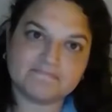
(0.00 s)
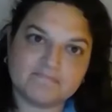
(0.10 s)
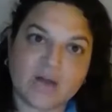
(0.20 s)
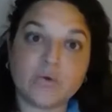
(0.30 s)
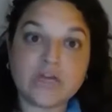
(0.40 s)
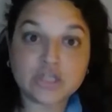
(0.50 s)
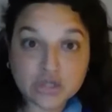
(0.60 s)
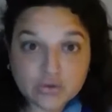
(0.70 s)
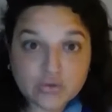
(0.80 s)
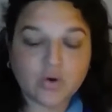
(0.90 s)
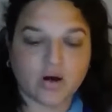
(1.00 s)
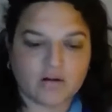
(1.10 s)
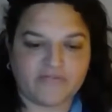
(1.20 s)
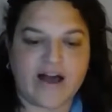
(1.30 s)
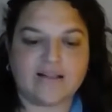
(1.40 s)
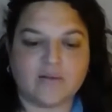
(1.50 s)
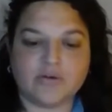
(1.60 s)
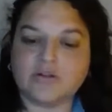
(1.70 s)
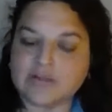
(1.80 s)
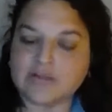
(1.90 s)
that we too are
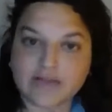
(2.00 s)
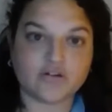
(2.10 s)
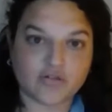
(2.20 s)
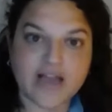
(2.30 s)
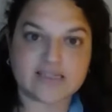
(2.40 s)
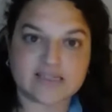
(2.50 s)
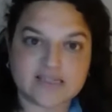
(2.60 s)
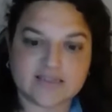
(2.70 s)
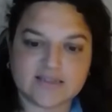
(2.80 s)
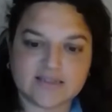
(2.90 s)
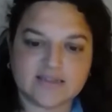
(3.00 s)
fallible like Christ,